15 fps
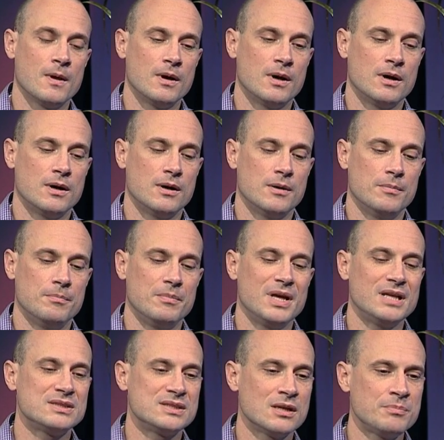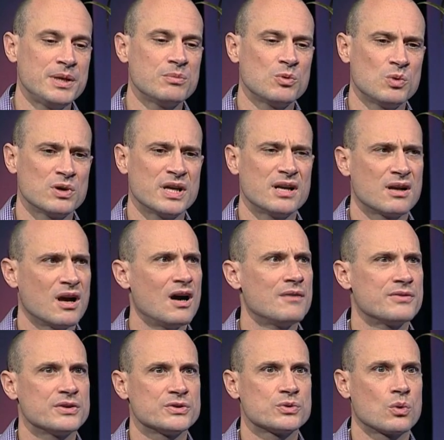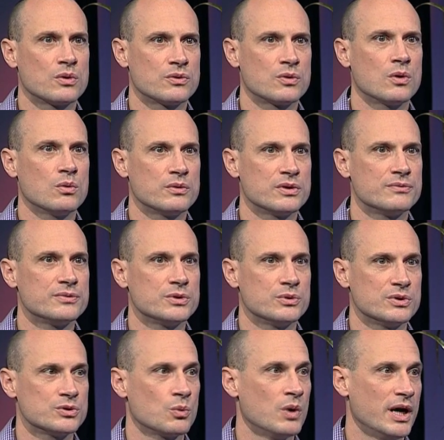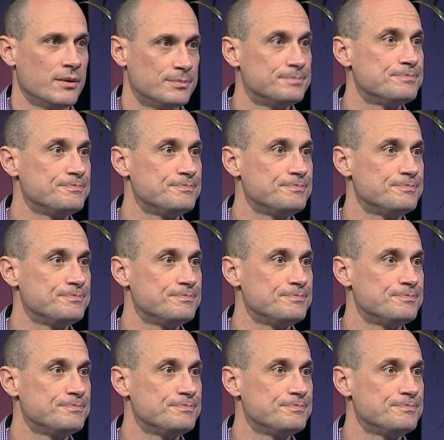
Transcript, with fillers: Um, and some people will get a cough and a sore throat with the flu as well.